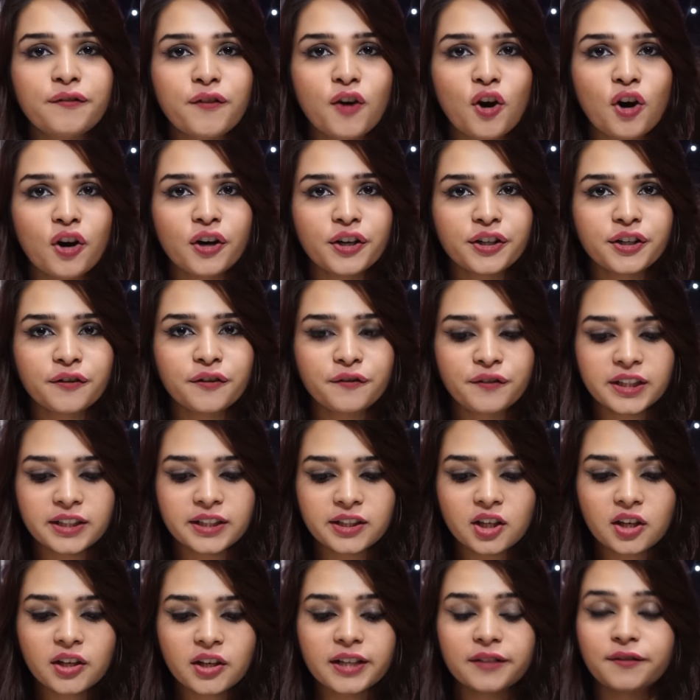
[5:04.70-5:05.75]
for
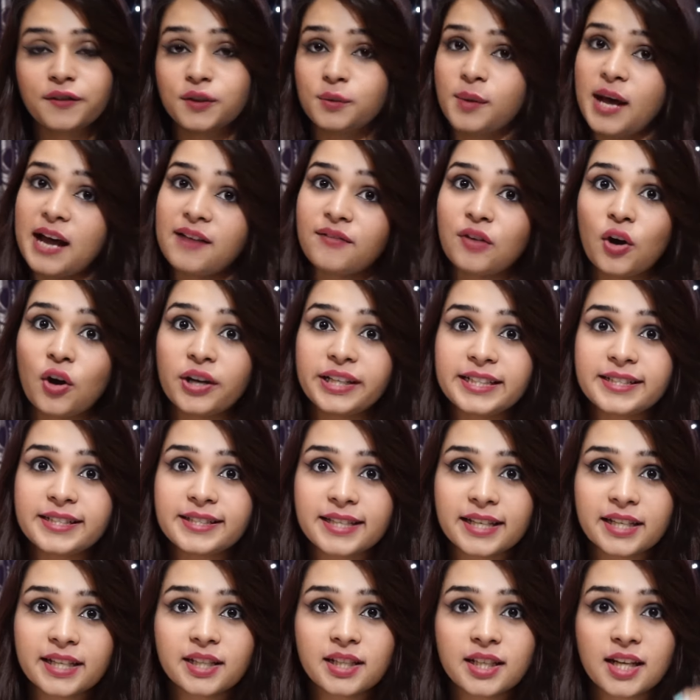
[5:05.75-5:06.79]
winter if you have oily
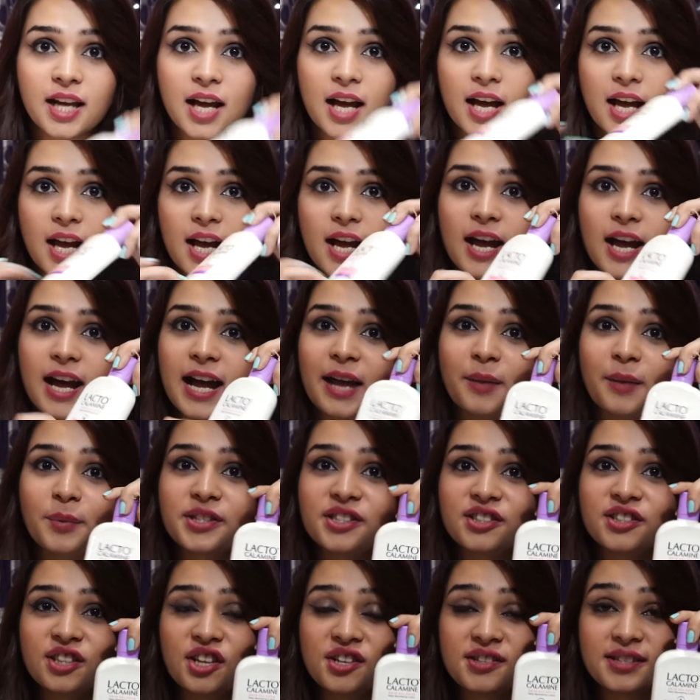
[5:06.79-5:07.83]
skin. I would
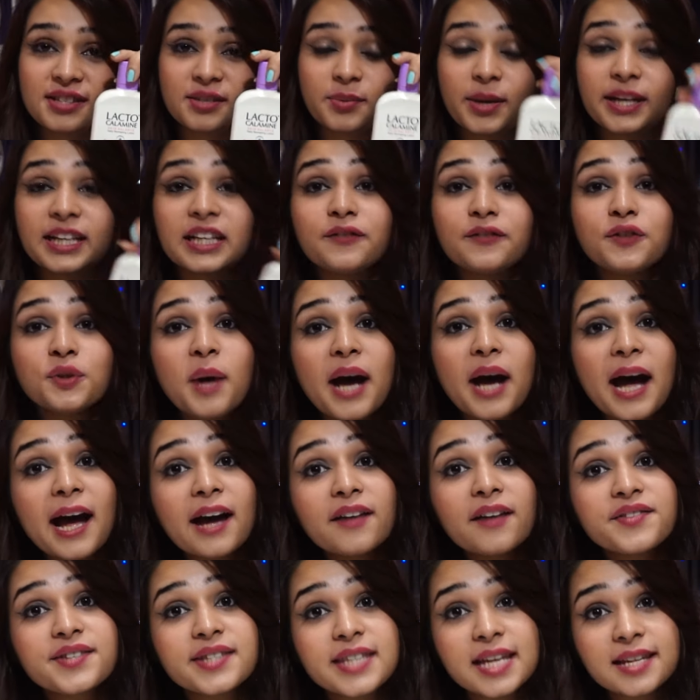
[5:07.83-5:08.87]
suggest this one. If you
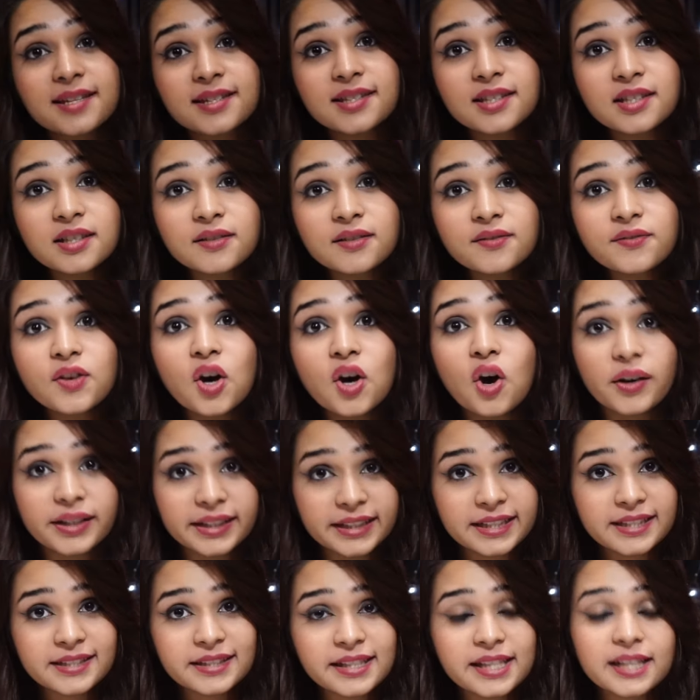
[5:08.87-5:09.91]
have sensitive
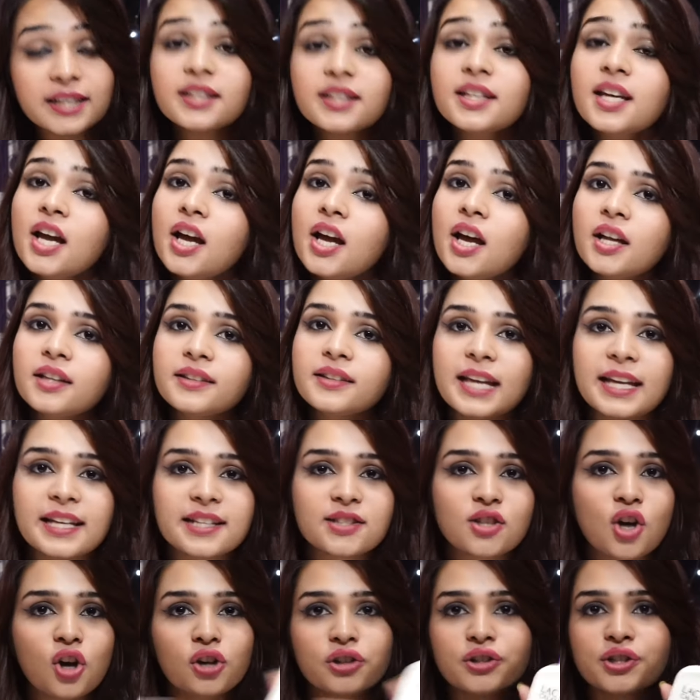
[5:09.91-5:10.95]
oily skin, there
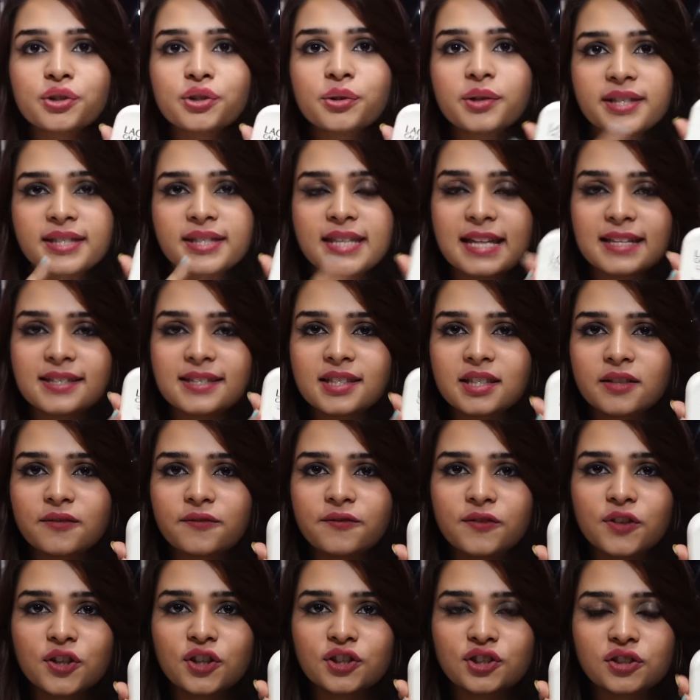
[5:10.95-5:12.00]
is also a
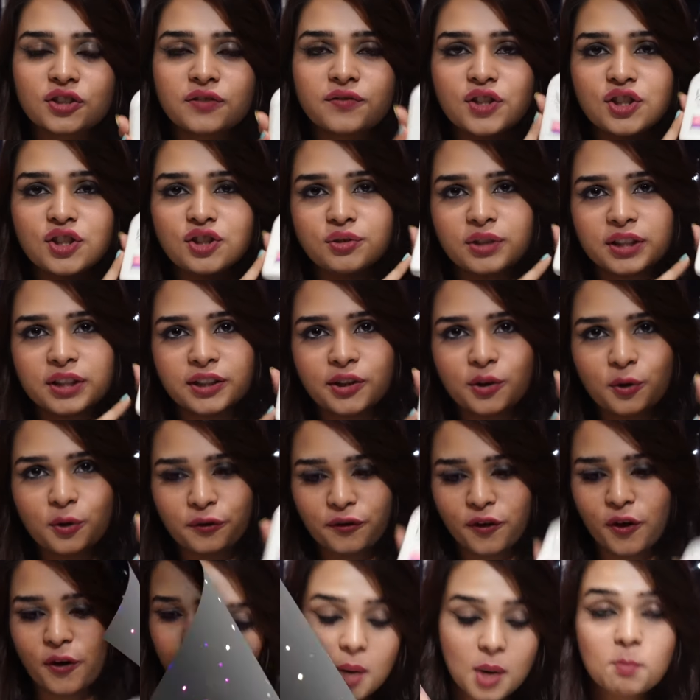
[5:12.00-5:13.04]
sensitive version which you can go
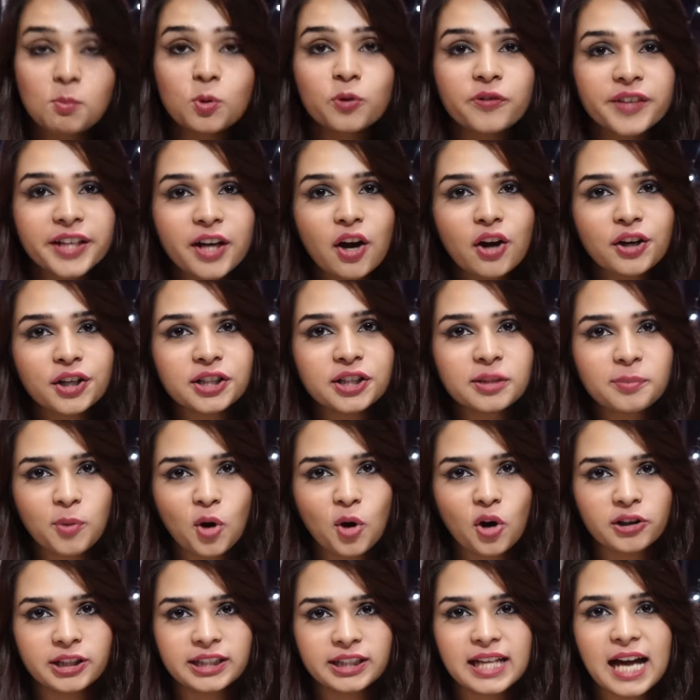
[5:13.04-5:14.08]
for. Moving on to the
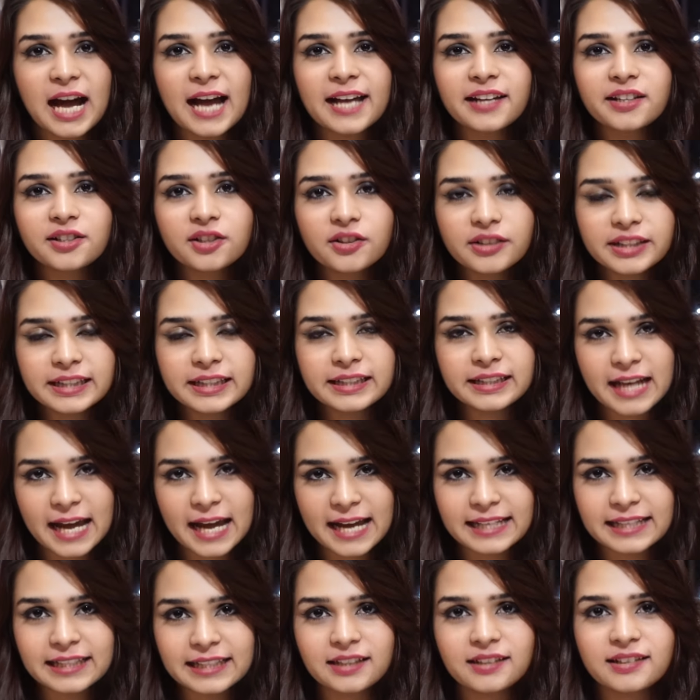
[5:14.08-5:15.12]
body, I really
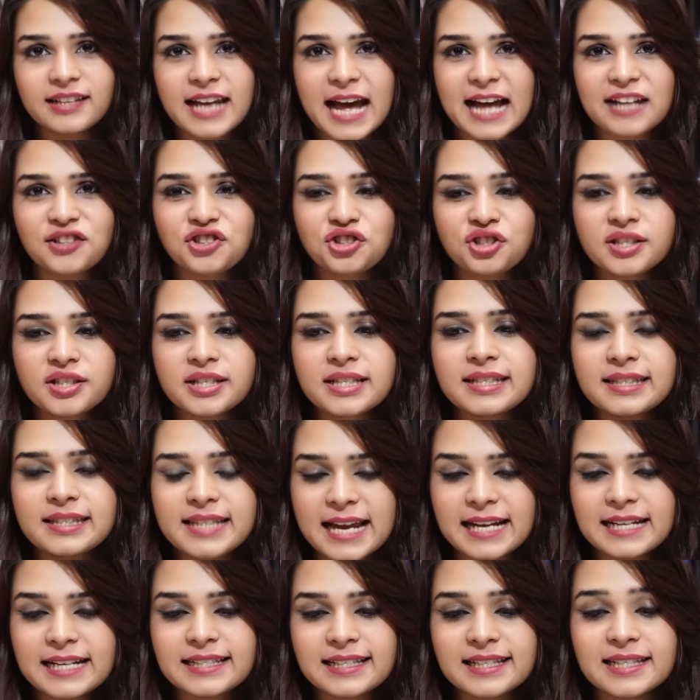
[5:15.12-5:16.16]
like natural
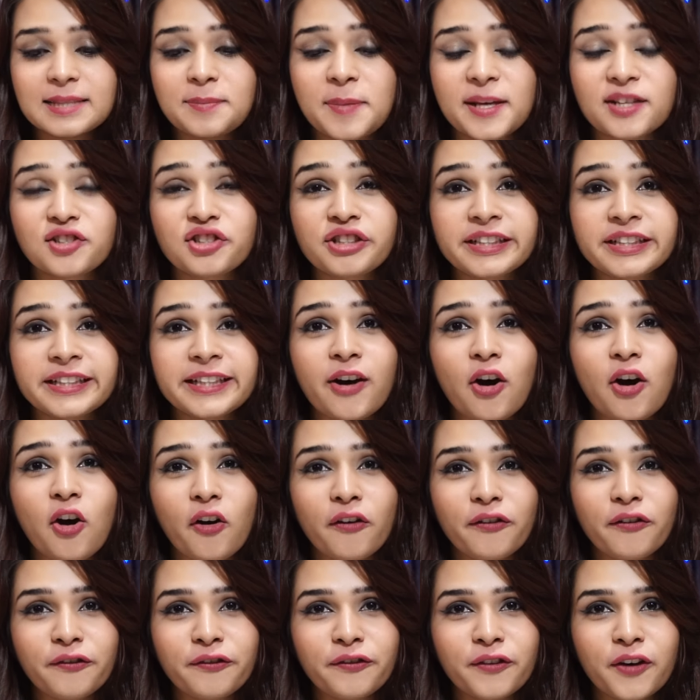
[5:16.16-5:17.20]
scents, especially
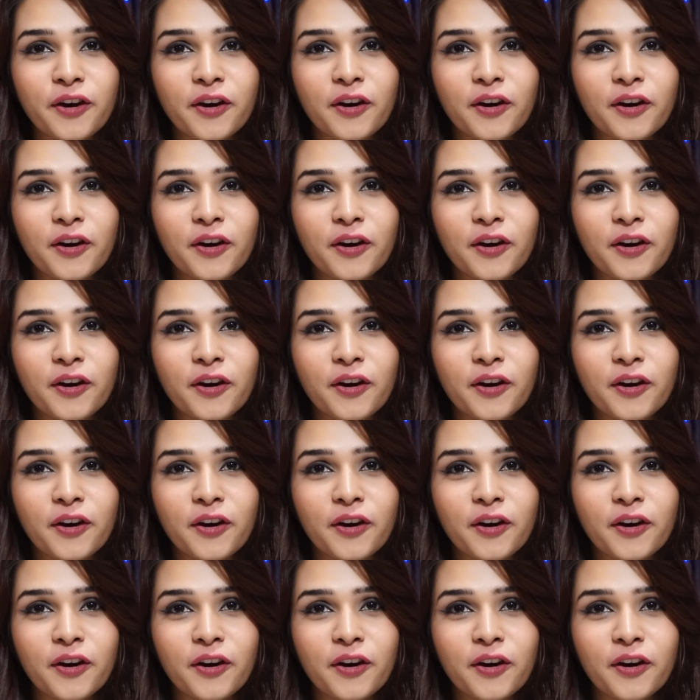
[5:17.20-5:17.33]
of